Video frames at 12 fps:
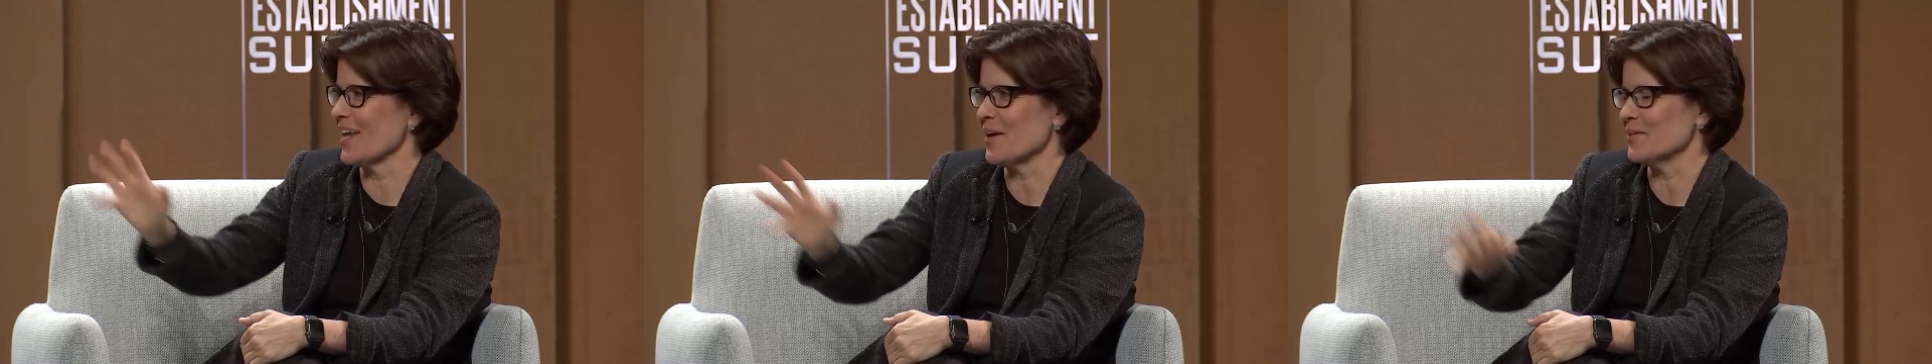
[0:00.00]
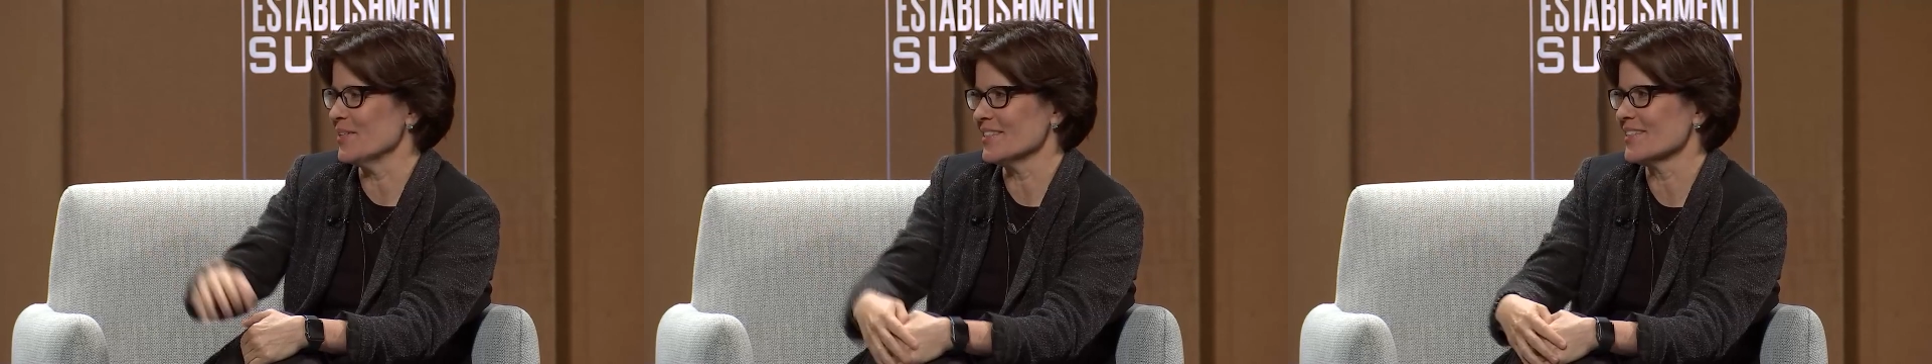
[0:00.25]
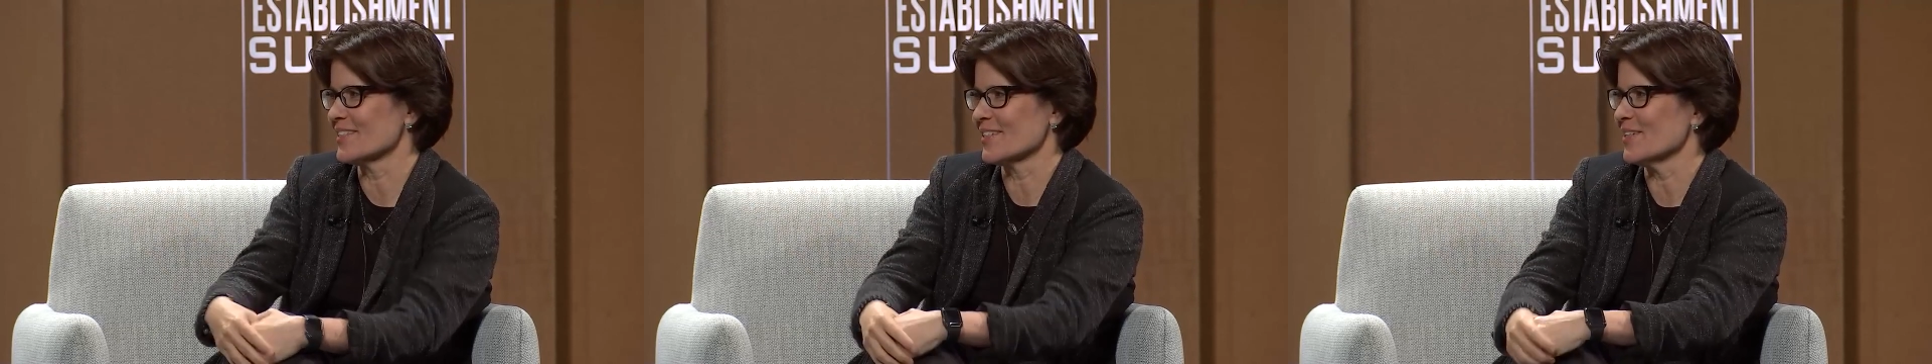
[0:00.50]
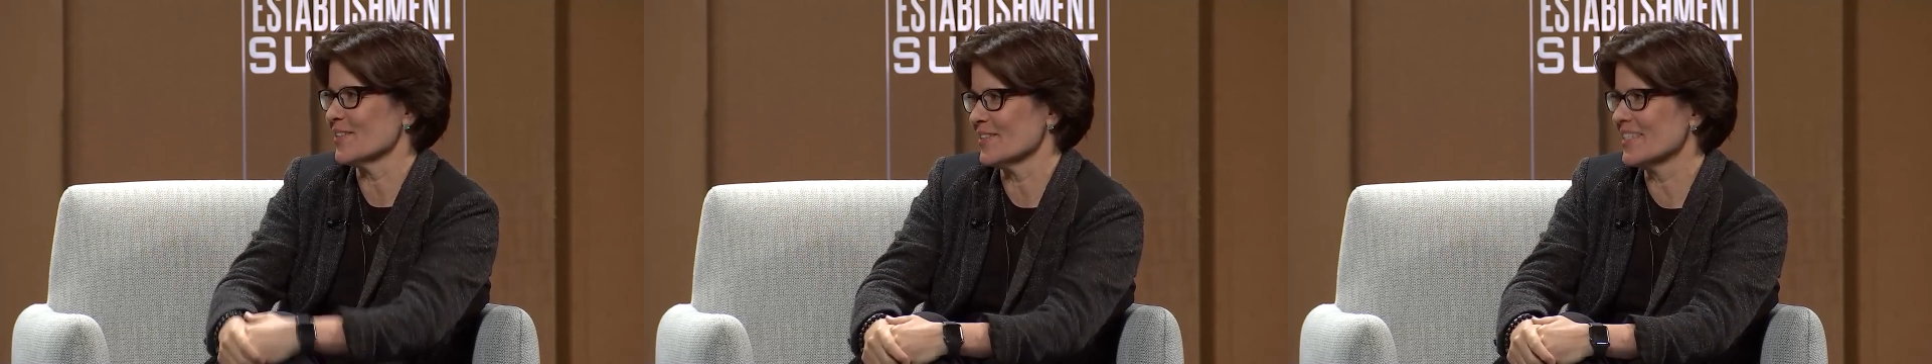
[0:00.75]
of that one. Yeah, did
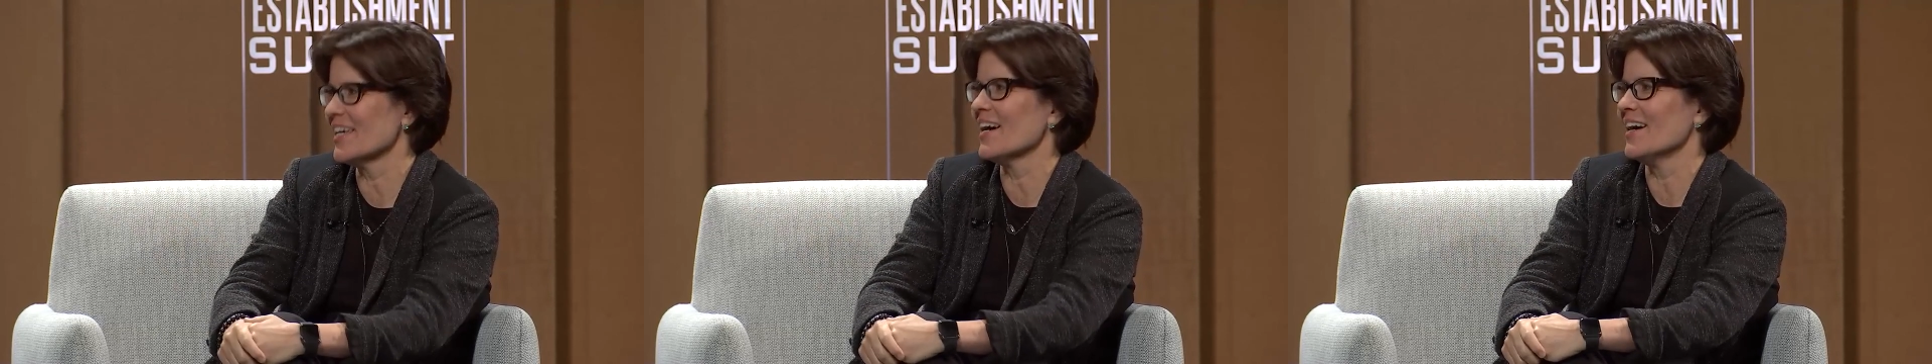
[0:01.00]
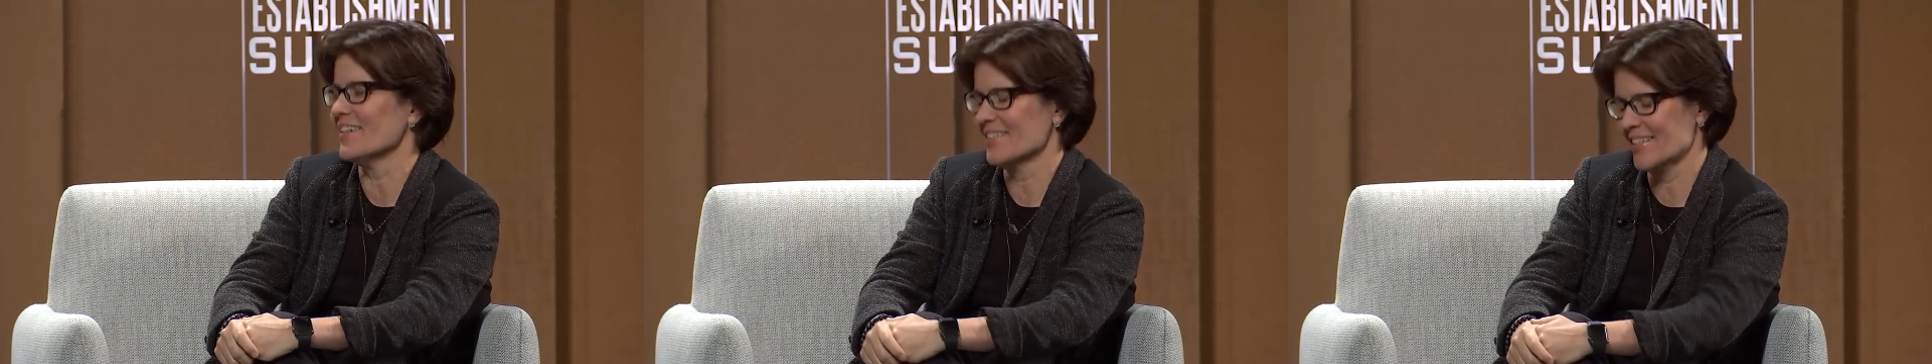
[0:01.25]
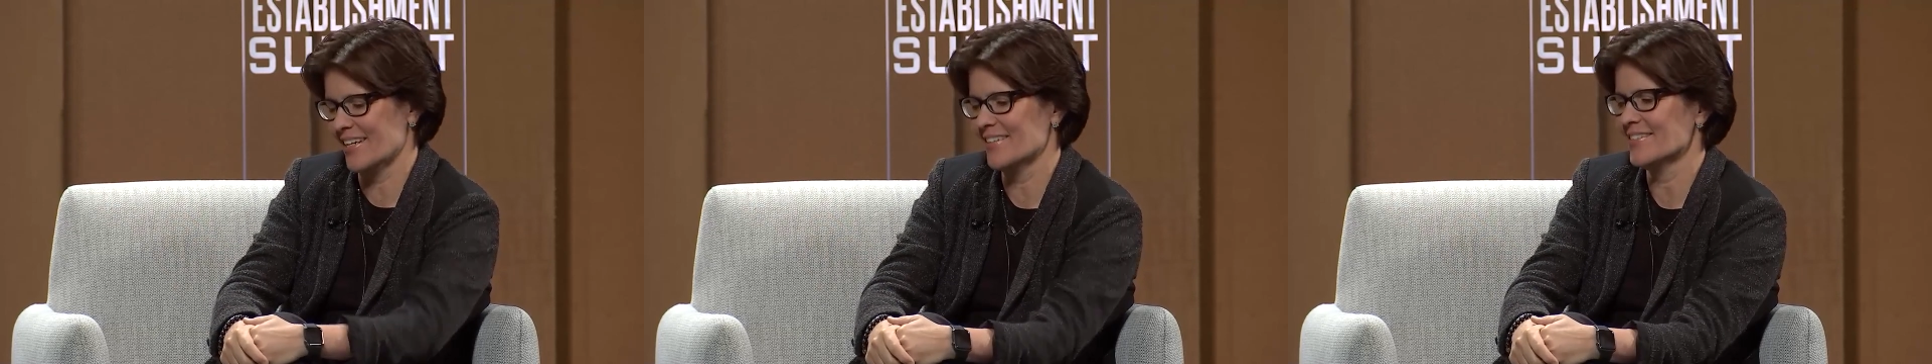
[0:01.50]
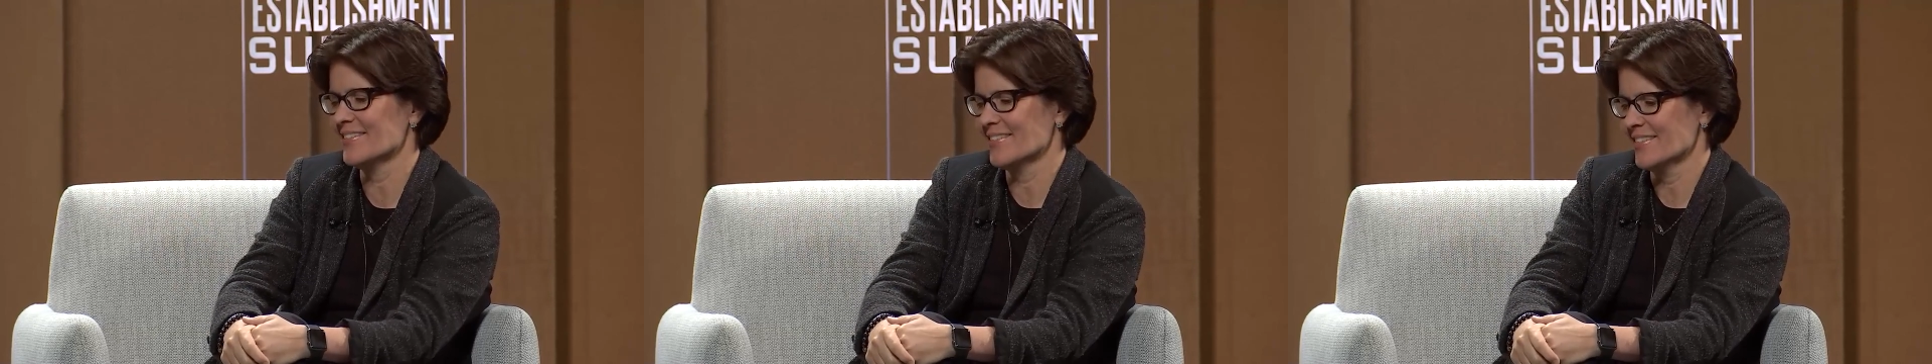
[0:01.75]
you?
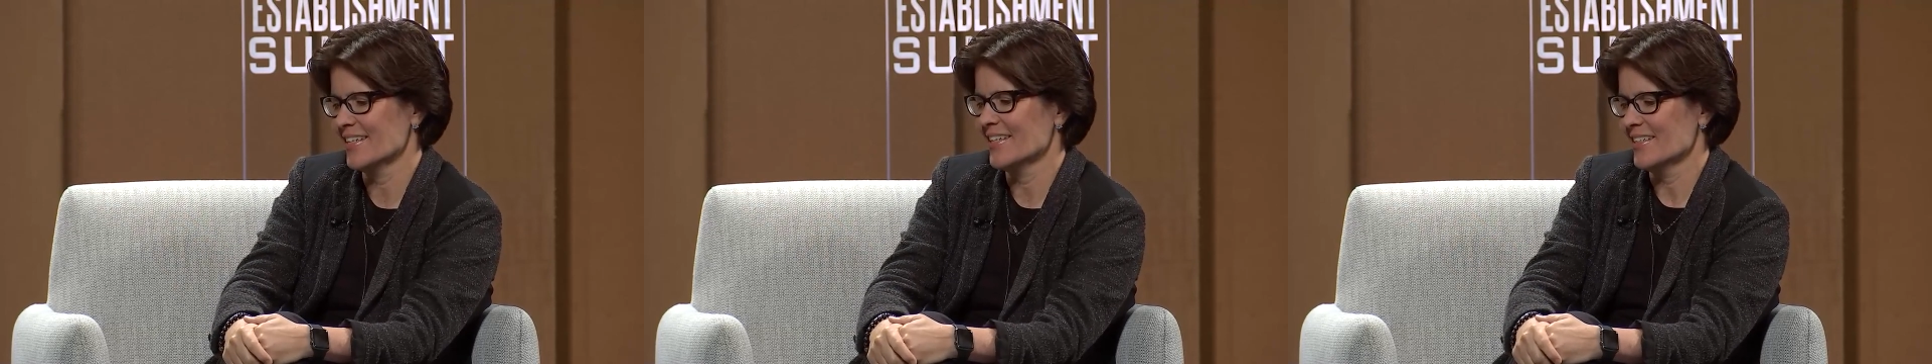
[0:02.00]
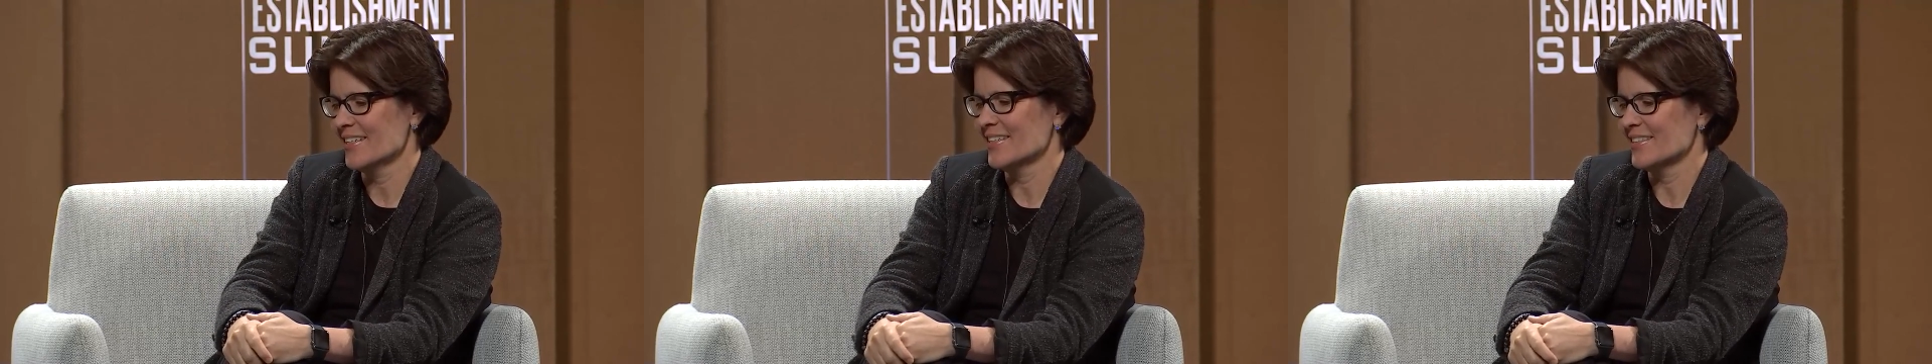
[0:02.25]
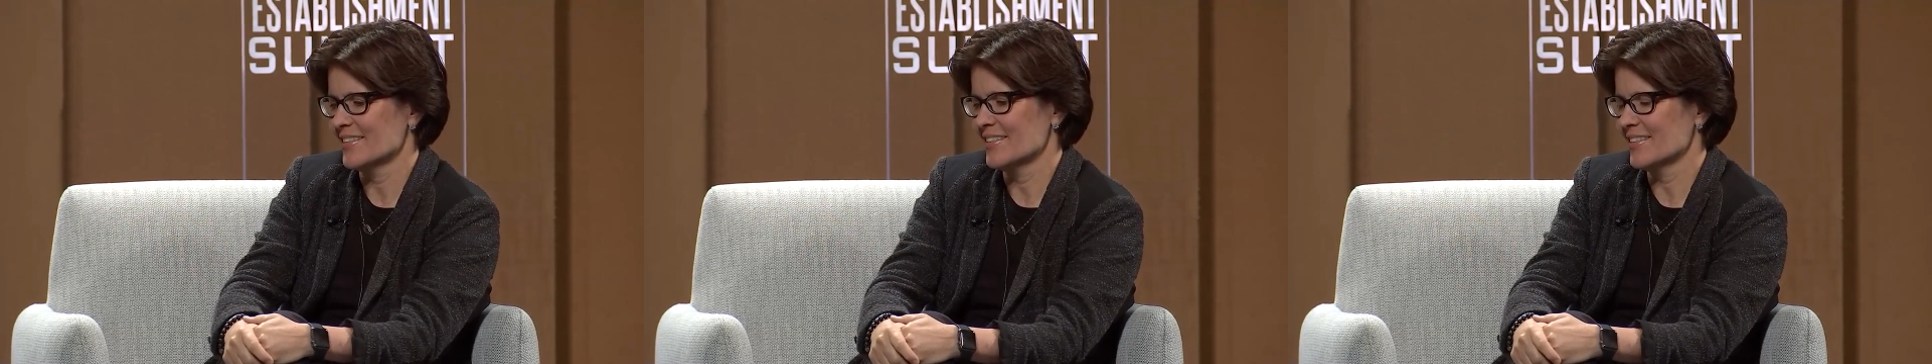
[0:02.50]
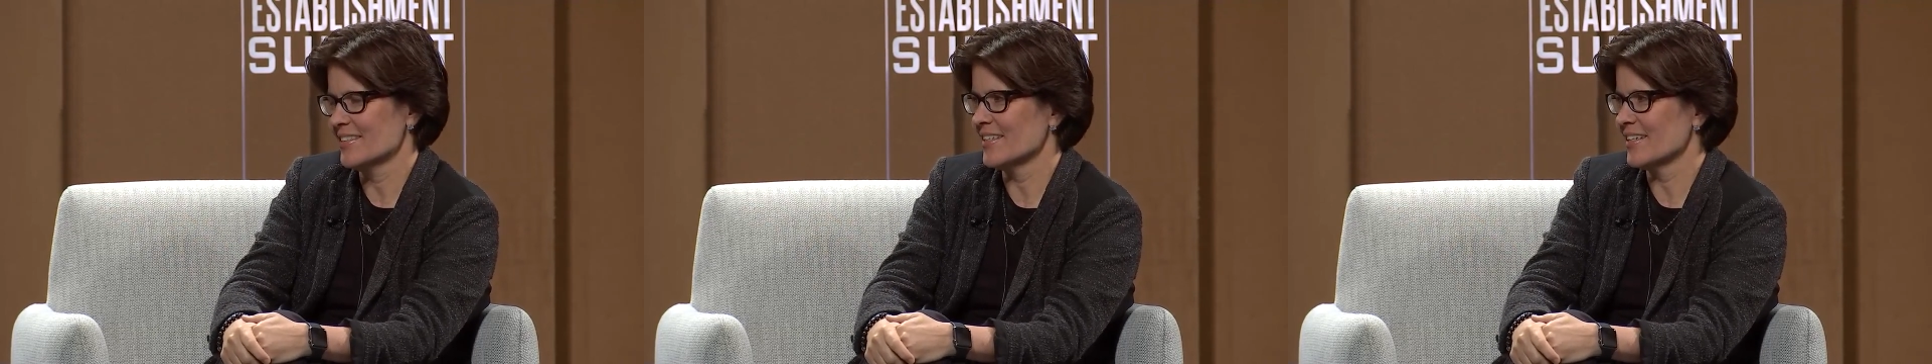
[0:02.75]
So. You tell us a little bit about that.